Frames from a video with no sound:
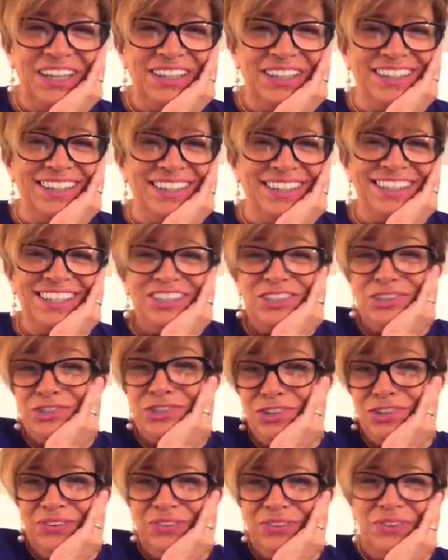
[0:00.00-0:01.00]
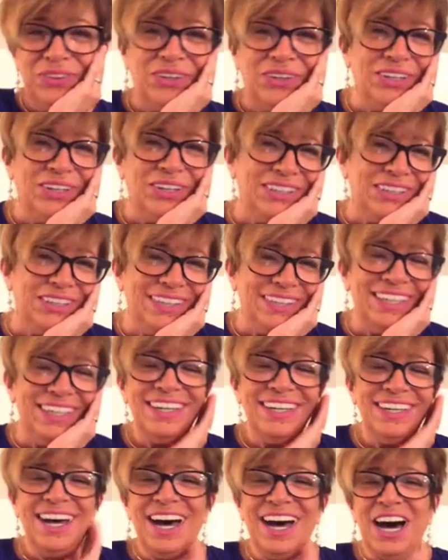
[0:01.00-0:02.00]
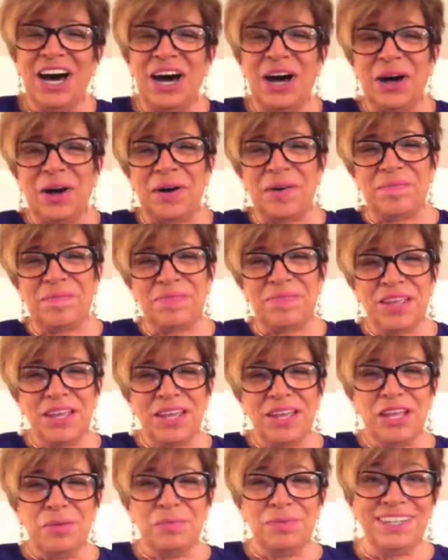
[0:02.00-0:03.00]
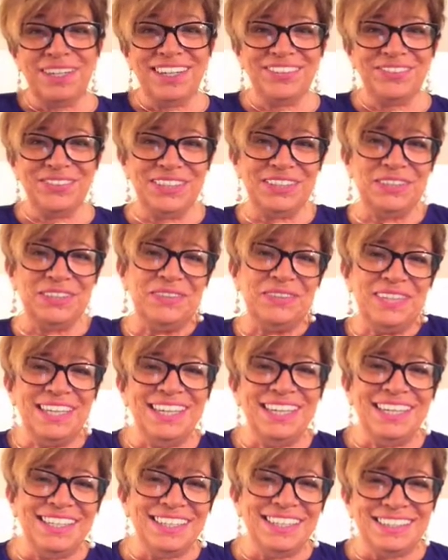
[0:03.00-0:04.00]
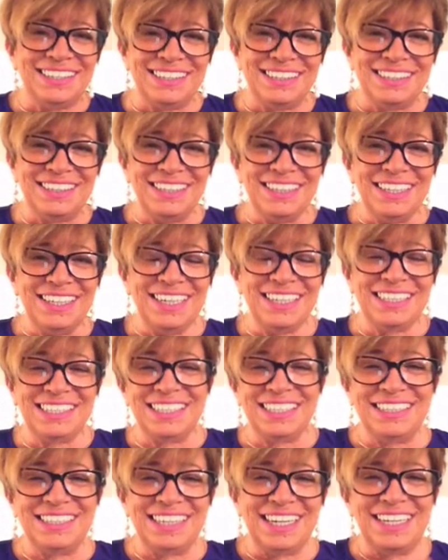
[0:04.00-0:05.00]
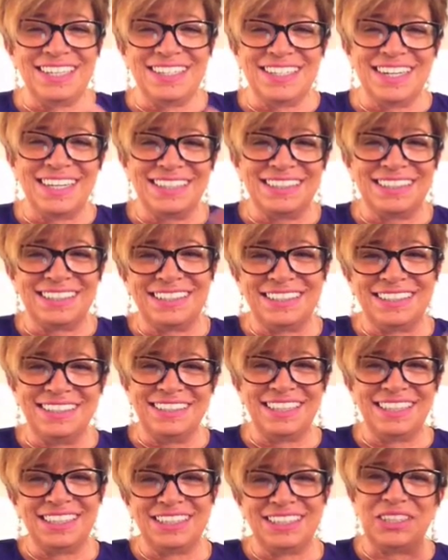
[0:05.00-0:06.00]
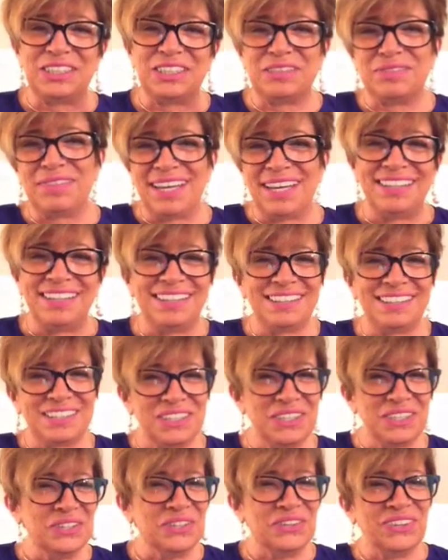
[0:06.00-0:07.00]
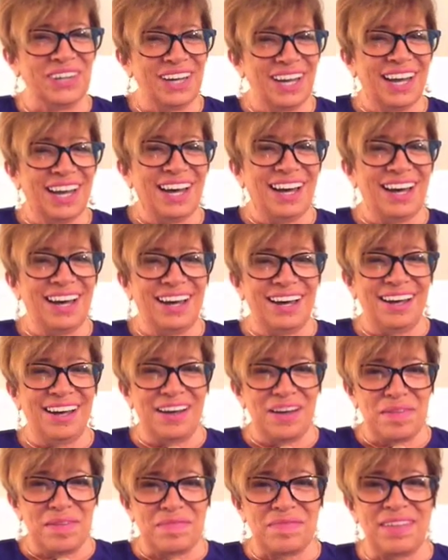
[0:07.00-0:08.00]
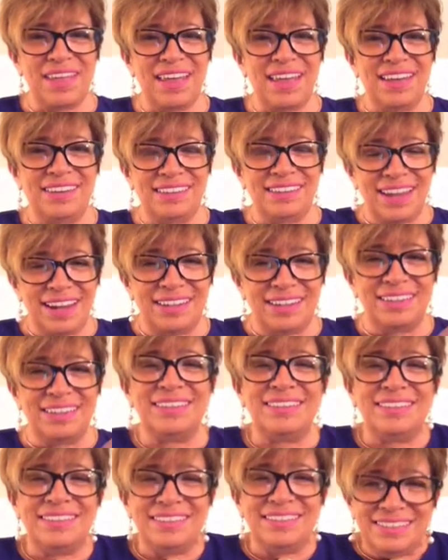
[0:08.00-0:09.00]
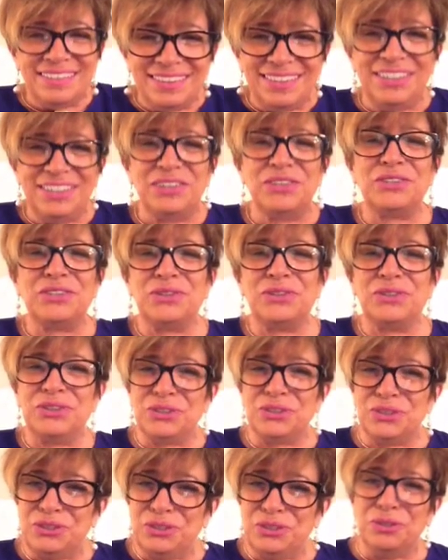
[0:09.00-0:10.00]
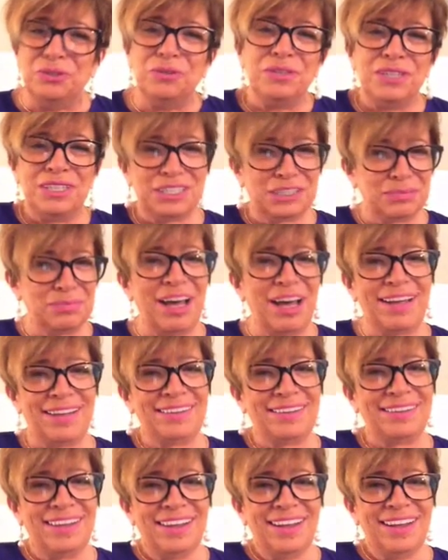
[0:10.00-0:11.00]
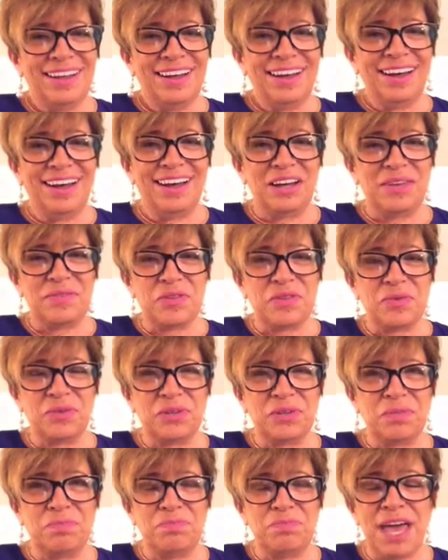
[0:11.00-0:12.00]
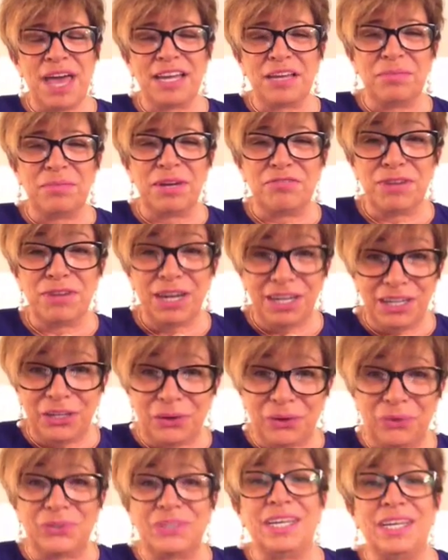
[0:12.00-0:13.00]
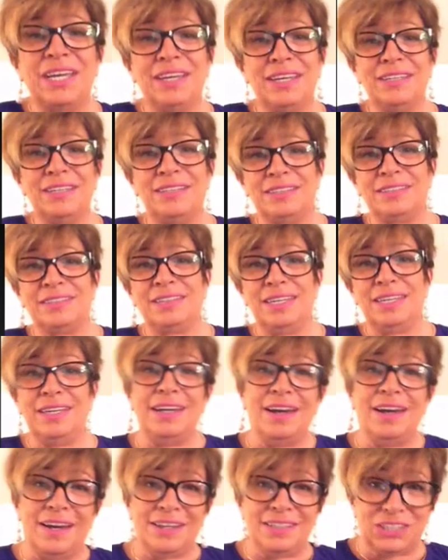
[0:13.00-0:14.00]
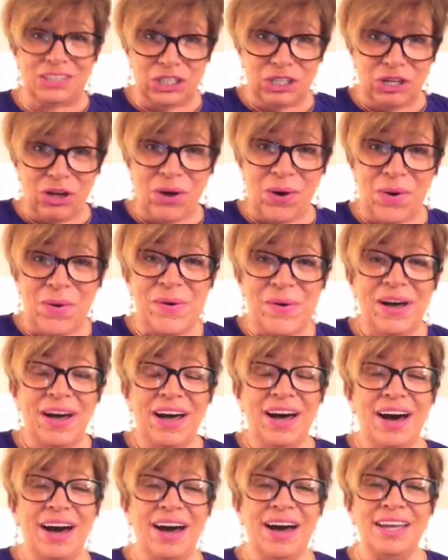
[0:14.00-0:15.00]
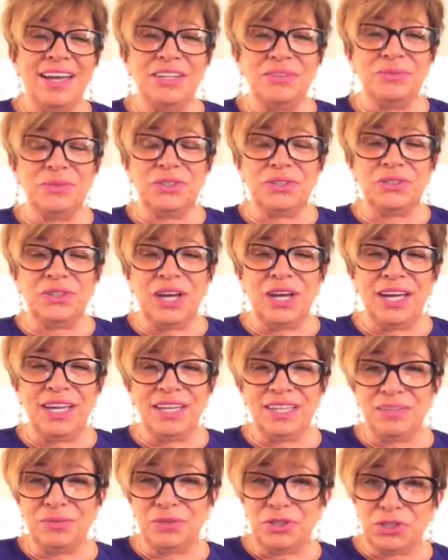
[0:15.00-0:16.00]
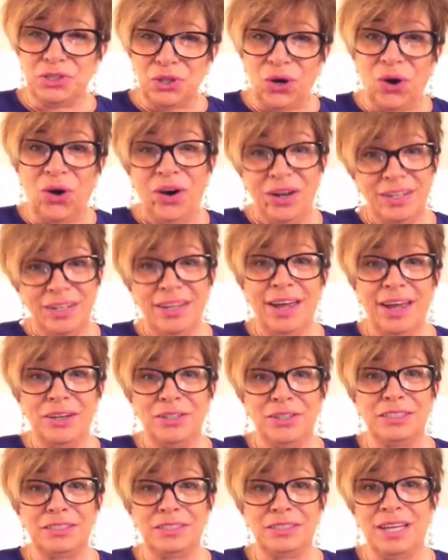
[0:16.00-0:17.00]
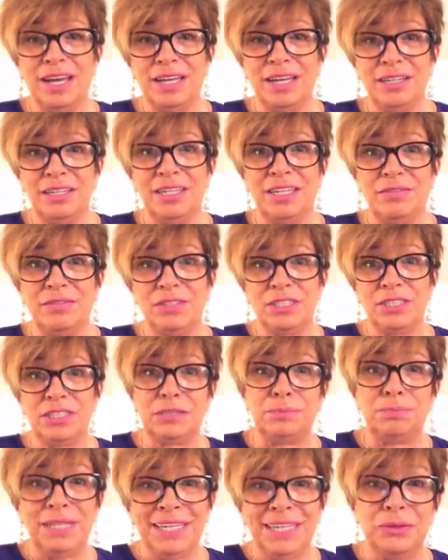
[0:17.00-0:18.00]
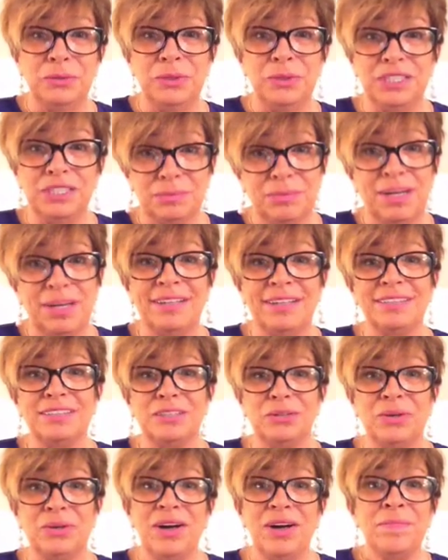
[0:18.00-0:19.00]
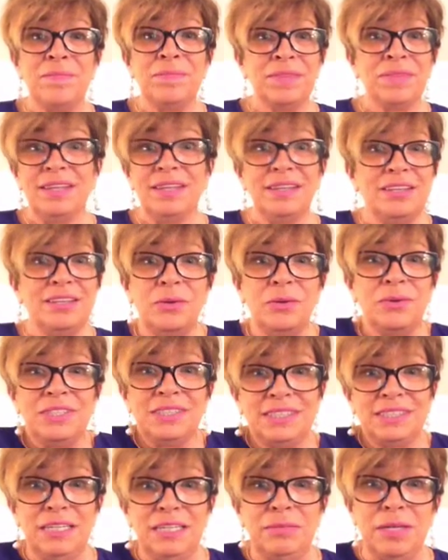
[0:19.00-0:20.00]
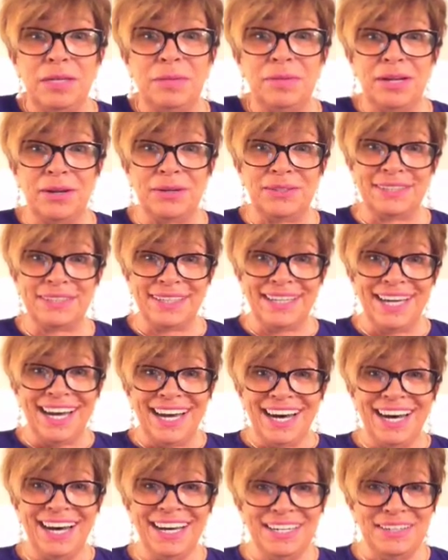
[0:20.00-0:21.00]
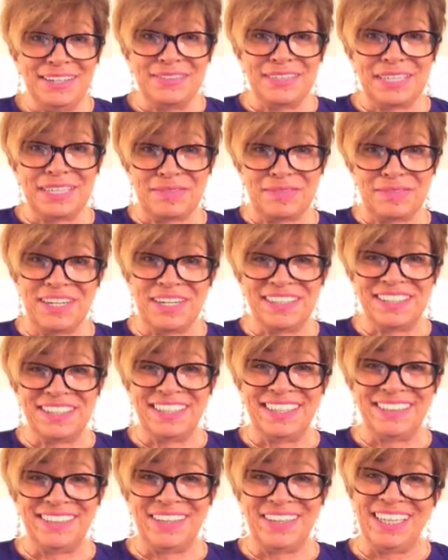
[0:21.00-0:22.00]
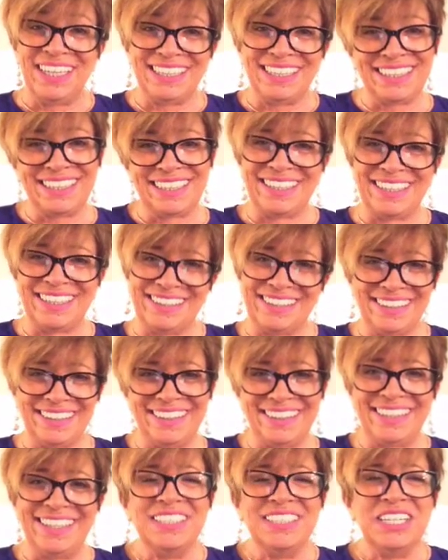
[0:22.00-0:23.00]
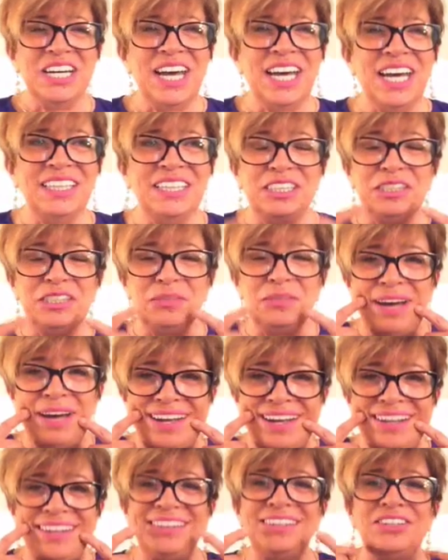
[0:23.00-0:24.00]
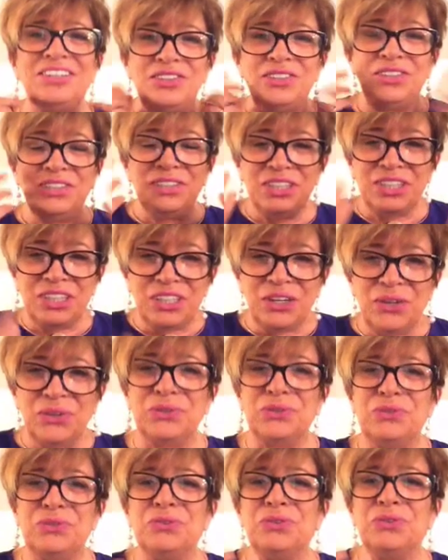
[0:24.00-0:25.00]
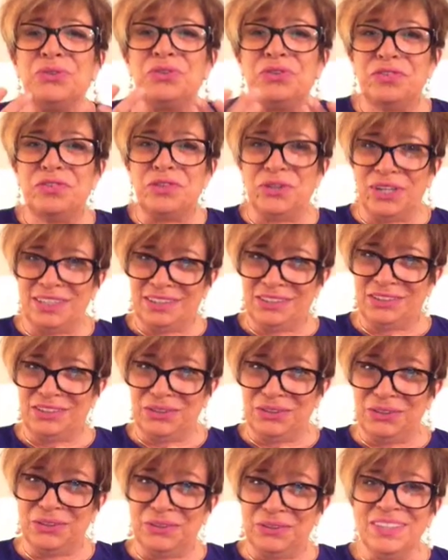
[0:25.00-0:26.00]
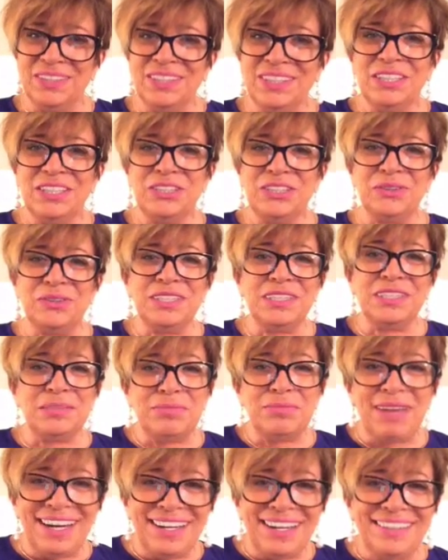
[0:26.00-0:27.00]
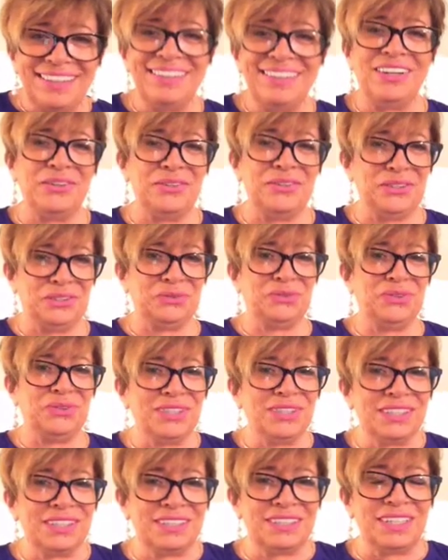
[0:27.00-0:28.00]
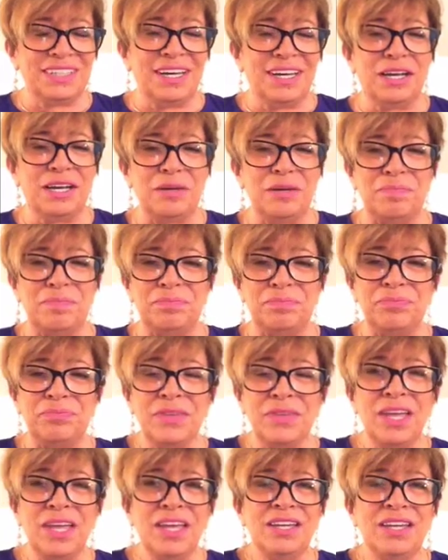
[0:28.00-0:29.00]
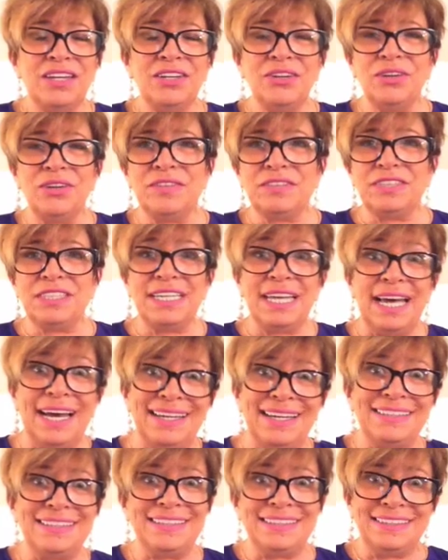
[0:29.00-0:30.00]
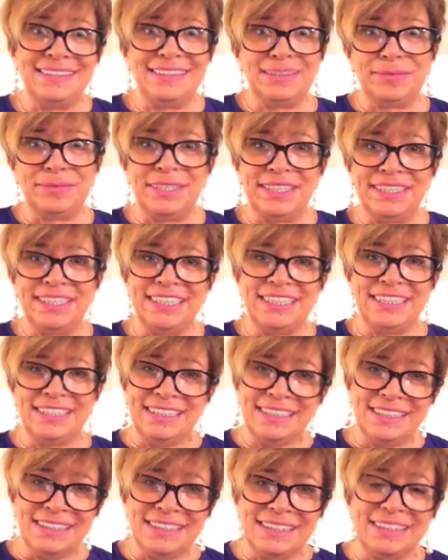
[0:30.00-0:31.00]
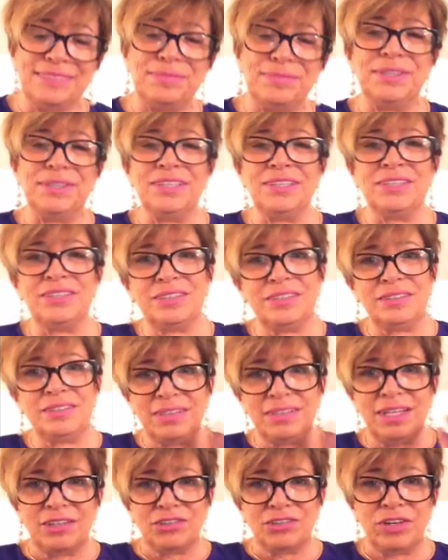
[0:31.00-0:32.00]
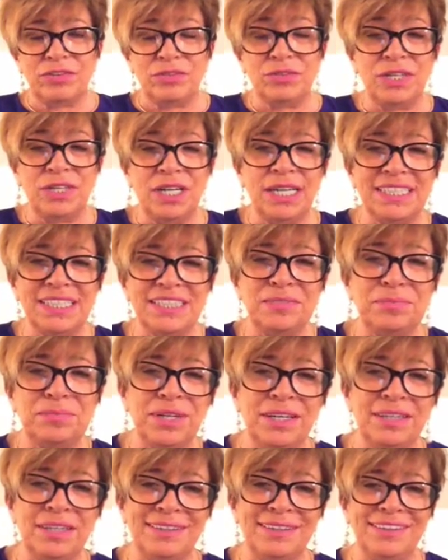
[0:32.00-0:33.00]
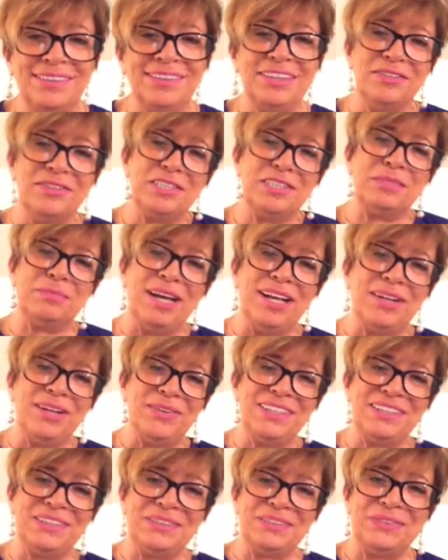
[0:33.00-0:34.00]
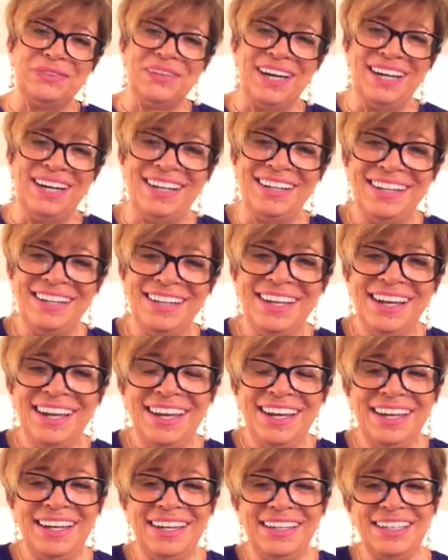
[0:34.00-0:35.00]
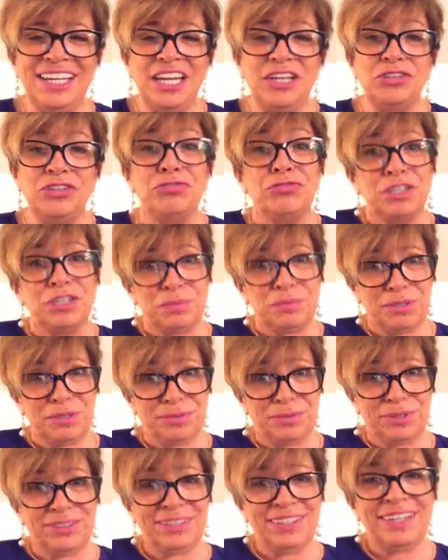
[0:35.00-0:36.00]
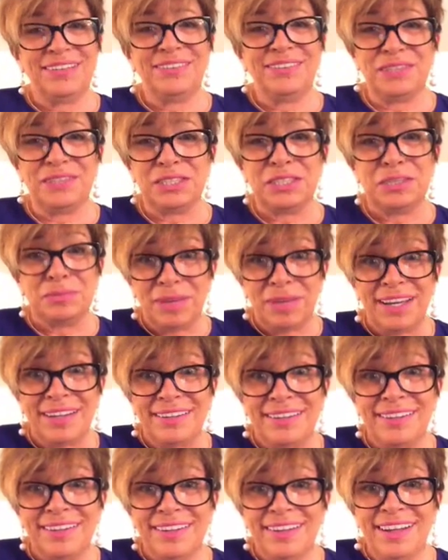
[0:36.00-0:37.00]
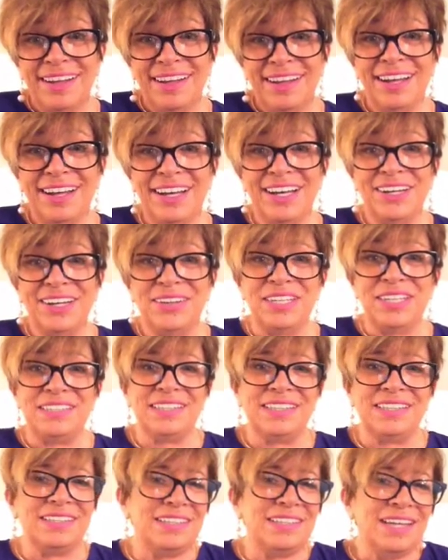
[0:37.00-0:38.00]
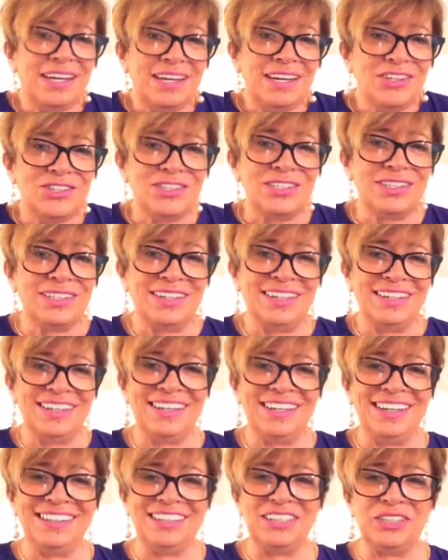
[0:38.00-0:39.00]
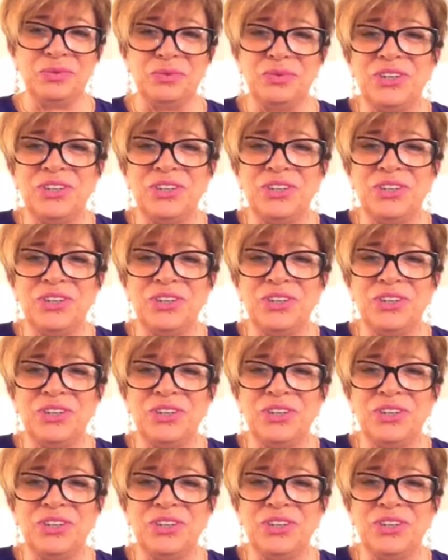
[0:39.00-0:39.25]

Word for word: It, it, it's true. We all do it. Um, but if we're doing this, it's contagious. They start smiling too. Um, and, and, you know, so, so do it with a smile. Um, back in my radio days, eons ago, I was, I was taught how to, how to even speak with a smile. So no one seen me, but I was like, hi, I'm Donna Merrill and blah, blah, blah, blah, blah. And the smile goes through the voice too. So a smile always works. Um, you don't have to constantly smile like this because that'll drive you nuts. But you know, give a smile once in a while and and greet people with a smile. Uh, it's a contagious thing and it's a